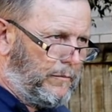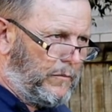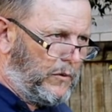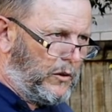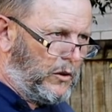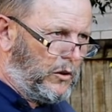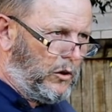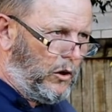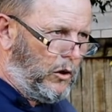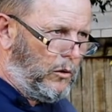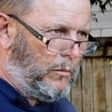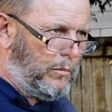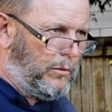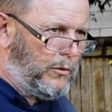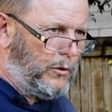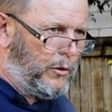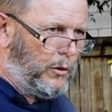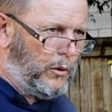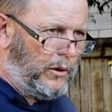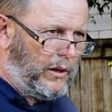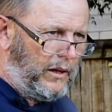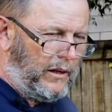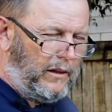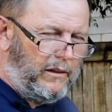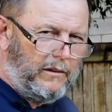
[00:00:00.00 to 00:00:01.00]
cob
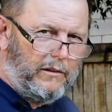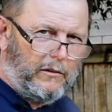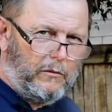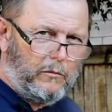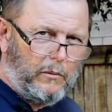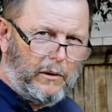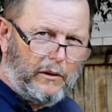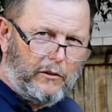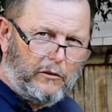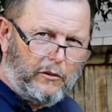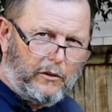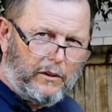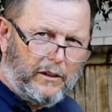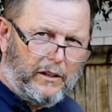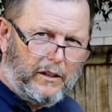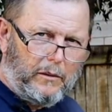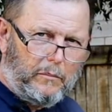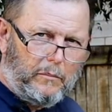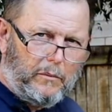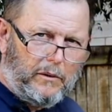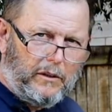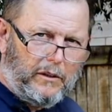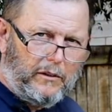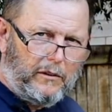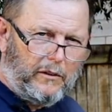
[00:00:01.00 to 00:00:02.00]
cooker that runs on heat
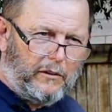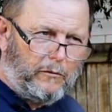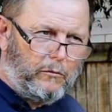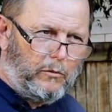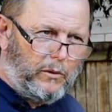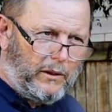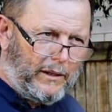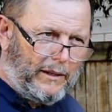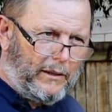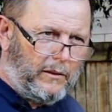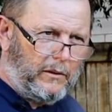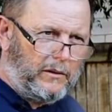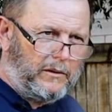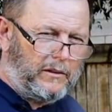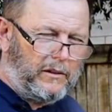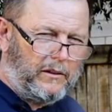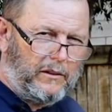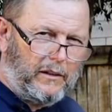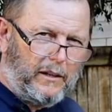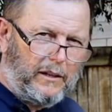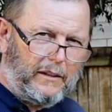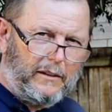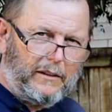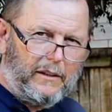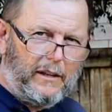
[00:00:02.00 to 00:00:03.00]
beads. I'd really like to
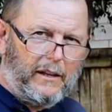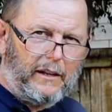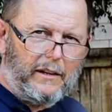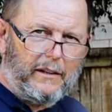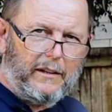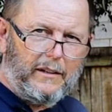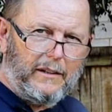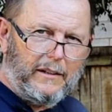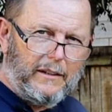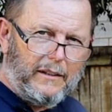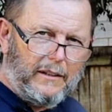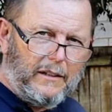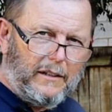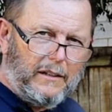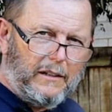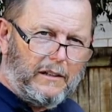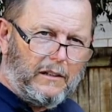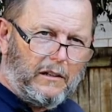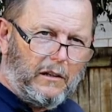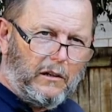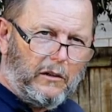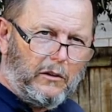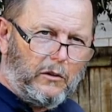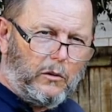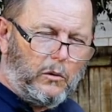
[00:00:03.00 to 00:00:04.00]
take that
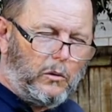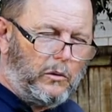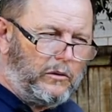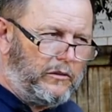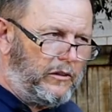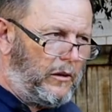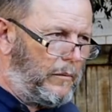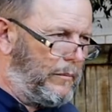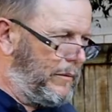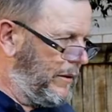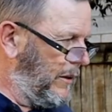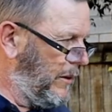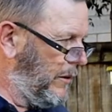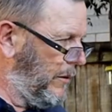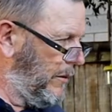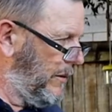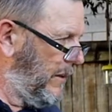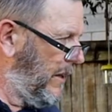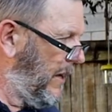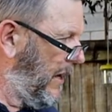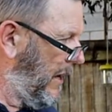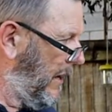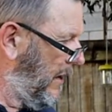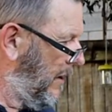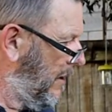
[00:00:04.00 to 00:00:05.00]
and cook something on
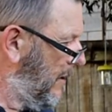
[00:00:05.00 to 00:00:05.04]
that.